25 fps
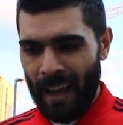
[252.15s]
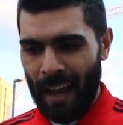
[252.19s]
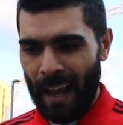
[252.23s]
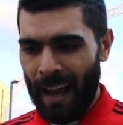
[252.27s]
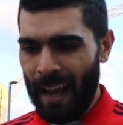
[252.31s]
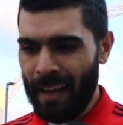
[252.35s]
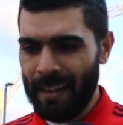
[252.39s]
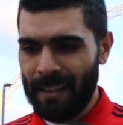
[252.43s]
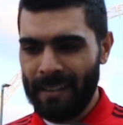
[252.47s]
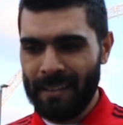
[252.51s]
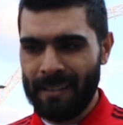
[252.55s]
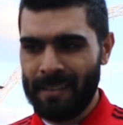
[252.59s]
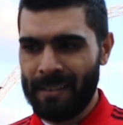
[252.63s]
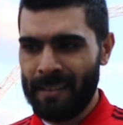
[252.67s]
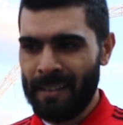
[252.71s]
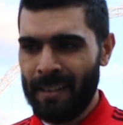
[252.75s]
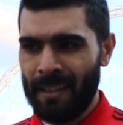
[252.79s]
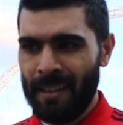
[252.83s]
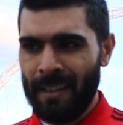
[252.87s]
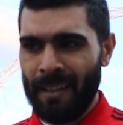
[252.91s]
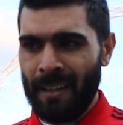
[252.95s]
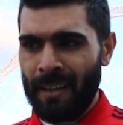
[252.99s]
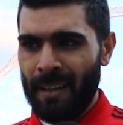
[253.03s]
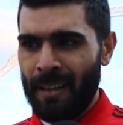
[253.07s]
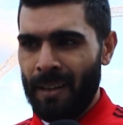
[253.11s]
And
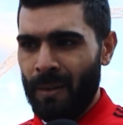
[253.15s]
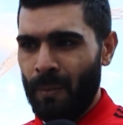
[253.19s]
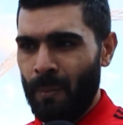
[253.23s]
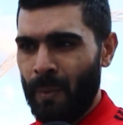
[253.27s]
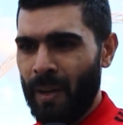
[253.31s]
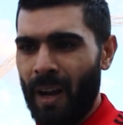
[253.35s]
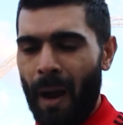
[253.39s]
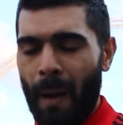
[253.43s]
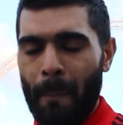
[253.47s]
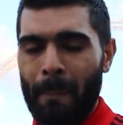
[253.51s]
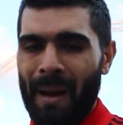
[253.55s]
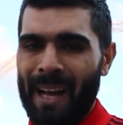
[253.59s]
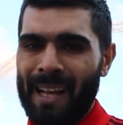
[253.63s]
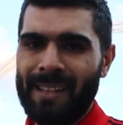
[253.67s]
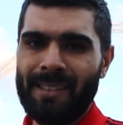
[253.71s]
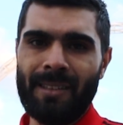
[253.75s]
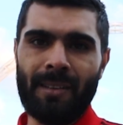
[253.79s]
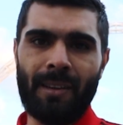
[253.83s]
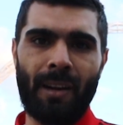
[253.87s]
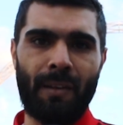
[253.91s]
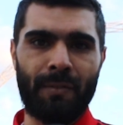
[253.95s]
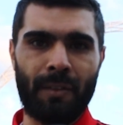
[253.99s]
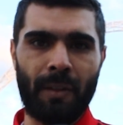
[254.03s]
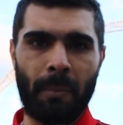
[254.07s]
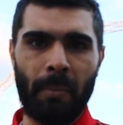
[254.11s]
we got battered
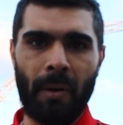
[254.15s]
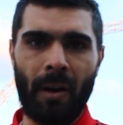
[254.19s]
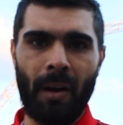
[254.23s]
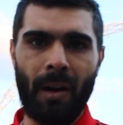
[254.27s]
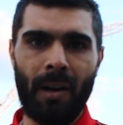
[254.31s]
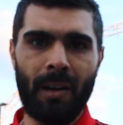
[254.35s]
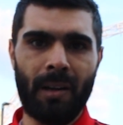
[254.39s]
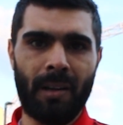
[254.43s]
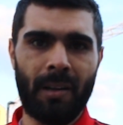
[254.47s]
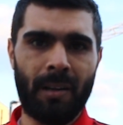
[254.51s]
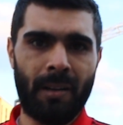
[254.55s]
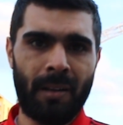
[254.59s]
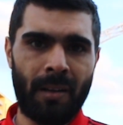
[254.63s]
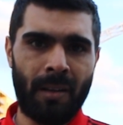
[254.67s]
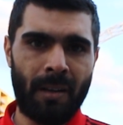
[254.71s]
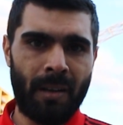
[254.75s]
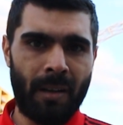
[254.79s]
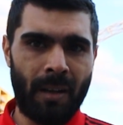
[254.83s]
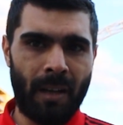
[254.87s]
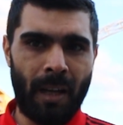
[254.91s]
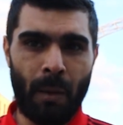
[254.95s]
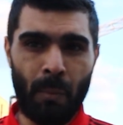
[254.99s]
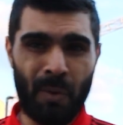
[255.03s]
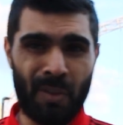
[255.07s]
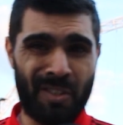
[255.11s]
off the park.
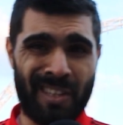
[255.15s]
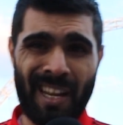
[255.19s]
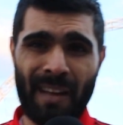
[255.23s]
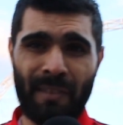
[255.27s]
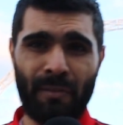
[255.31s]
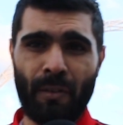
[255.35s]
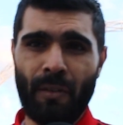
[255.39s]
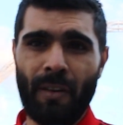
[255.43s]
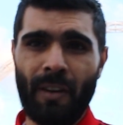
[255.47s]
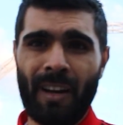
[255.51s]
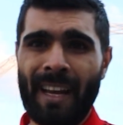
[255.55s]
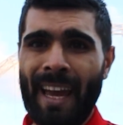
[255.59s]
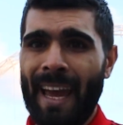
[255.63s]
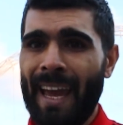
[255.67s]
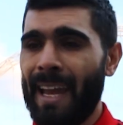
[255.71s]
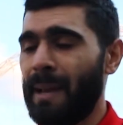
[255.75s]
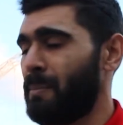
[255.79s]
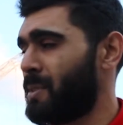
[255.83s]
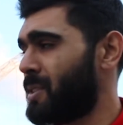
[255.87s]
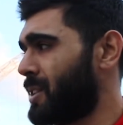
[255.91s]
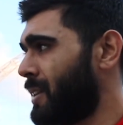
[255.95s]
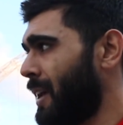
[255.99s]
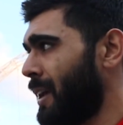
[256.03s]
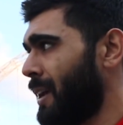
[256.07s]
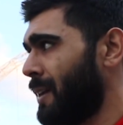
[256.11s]
It was never a game
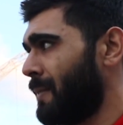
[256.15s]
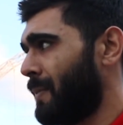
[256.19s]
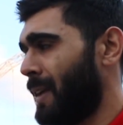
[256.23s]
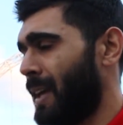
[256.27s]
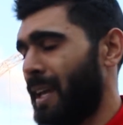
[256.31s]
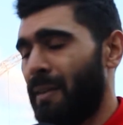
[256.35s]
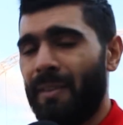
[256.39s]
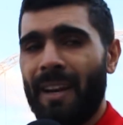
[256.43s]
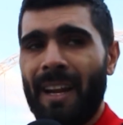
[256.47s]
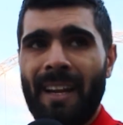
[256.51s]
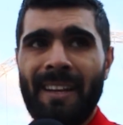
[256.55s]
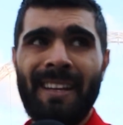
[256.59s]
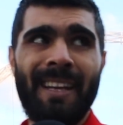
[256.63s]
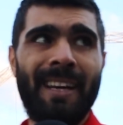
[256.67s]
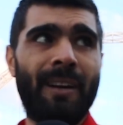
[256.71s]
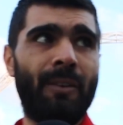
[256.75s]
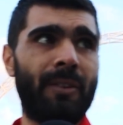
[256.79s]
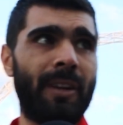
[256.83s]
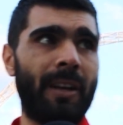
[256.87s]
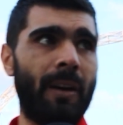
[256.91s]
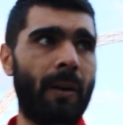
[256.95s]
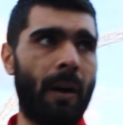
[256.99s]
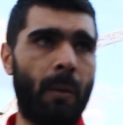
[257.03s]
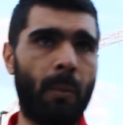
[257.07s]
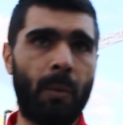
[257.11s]
today. Even at
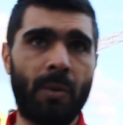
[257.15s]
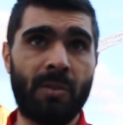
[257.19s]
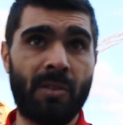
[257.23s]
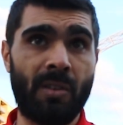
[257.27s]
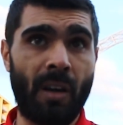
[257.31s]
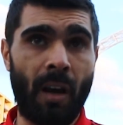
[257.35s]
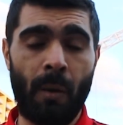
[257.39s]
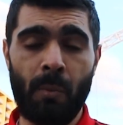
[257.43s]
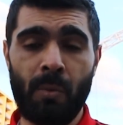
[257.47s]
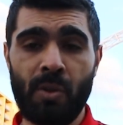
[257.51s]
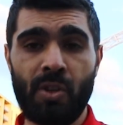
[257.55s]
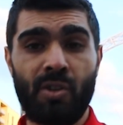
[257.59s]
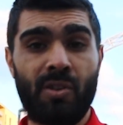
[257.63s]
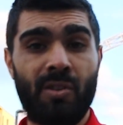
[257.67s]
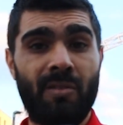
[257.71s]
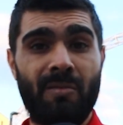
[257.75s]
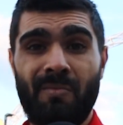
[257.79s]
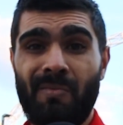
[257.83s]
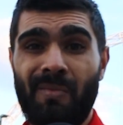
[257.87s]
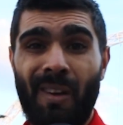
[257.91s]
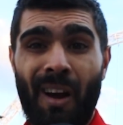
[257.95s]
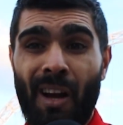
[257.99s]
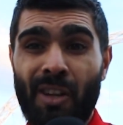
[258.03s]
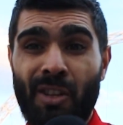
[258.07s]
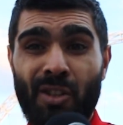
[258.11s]
nil-nil, I was, I was,
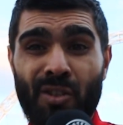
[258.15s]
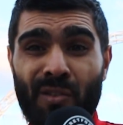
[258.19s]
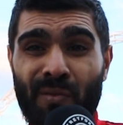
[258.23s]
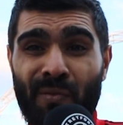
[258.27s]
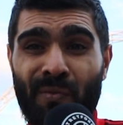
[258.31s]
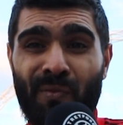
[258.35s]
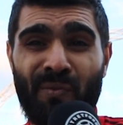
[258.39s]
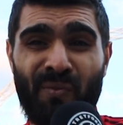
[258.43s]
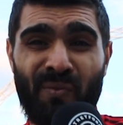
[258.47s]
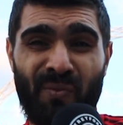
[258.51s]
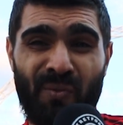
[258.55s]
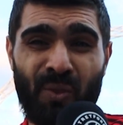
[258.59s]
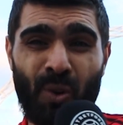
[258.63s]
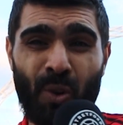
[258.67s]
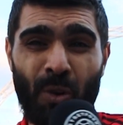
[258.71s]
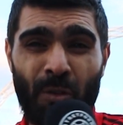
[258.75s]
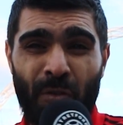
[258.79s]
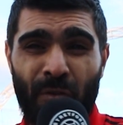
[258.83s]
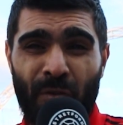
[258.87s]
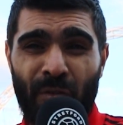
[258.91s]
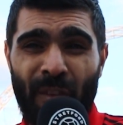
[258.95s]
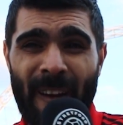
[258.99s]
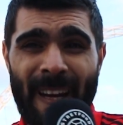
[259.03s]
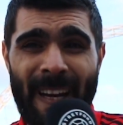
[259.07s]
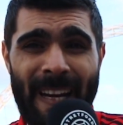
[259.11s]
I just could
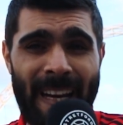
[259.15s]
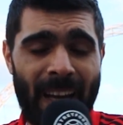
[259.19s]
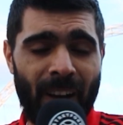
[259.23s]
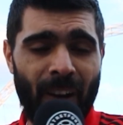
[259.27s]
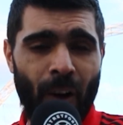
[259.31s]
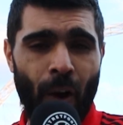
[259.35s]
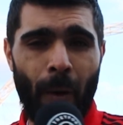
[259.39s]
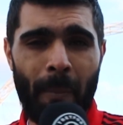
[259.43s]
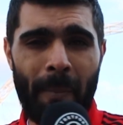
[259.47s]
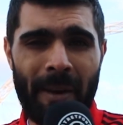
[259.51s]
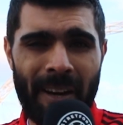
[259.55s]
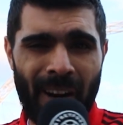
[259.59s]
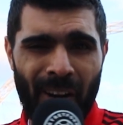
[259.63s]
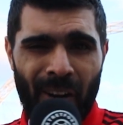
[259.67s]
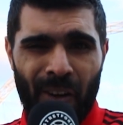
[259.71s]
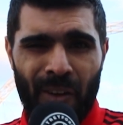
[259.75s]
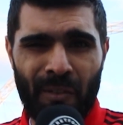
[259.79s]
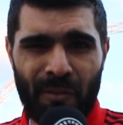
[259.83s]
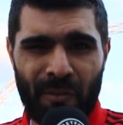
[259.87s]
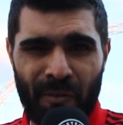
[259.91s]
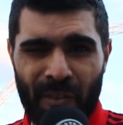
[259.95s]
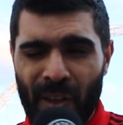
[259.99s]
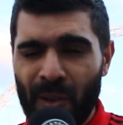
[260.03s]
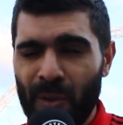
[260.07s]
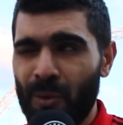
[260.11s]
feel it coming. I could
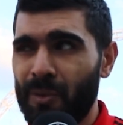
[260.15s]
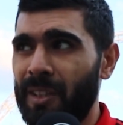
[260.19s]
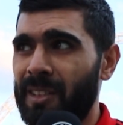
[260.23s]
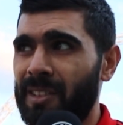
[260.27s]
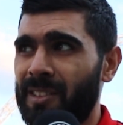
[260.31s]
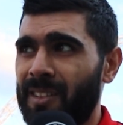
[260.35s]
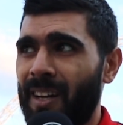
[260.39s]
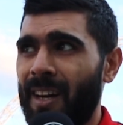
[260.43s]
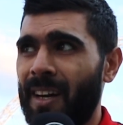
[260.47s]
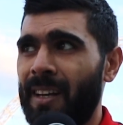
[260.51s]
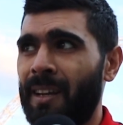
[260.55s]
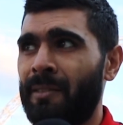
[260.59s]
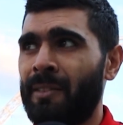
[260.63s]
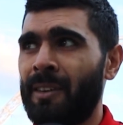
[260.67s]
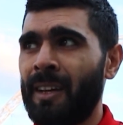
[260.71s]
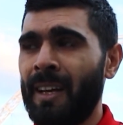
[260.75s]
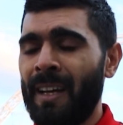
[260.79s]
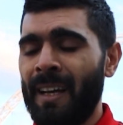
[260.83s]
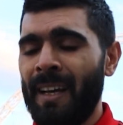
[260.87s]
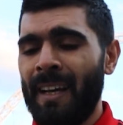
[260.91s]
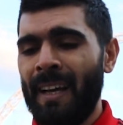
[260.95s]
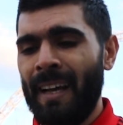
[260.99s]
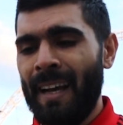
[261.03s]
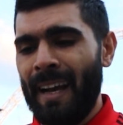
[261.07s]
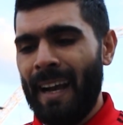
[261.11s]
feel this kind of,
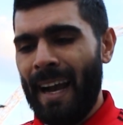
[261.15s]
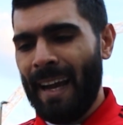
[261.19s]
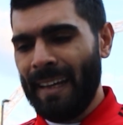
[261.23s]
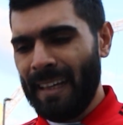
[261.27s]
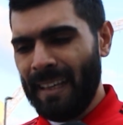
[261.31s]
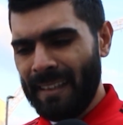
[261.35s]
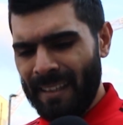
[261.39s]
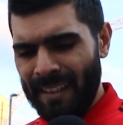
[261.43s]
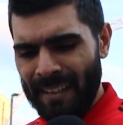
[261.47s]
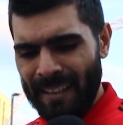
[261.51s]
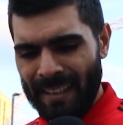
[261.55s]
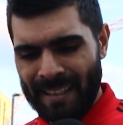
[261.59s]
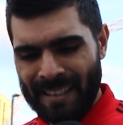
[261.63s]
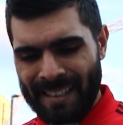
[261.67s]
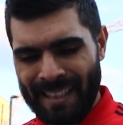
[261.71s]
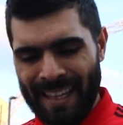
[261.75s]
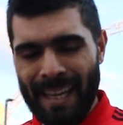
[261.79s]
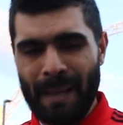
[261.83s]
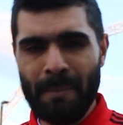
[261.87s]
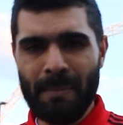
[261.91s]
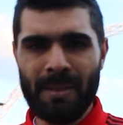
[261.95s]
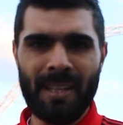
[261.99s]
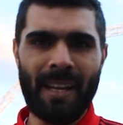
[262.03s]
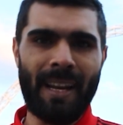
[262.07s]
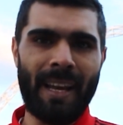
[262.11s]
and I think the
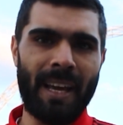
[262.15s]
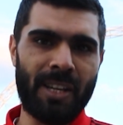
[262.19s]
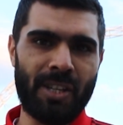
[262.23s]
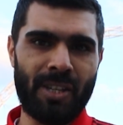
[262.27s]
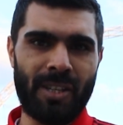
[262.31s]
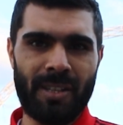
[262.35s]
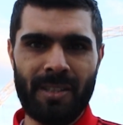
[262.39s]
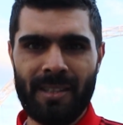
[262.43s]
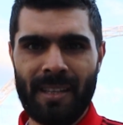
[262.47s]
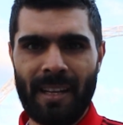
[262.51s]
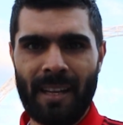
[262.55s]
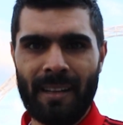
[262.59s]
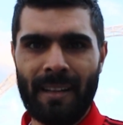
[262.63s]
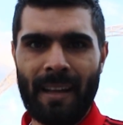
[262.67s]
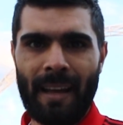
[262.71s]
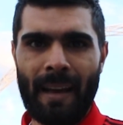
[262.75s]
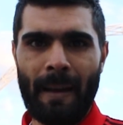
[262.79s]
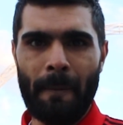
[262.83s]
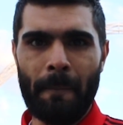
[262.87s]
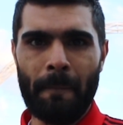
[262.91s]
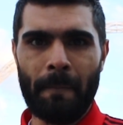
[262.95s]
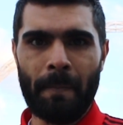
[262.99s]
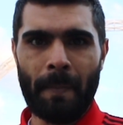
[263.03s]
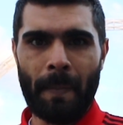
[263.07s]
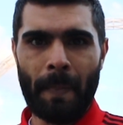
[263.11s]
team selection said that.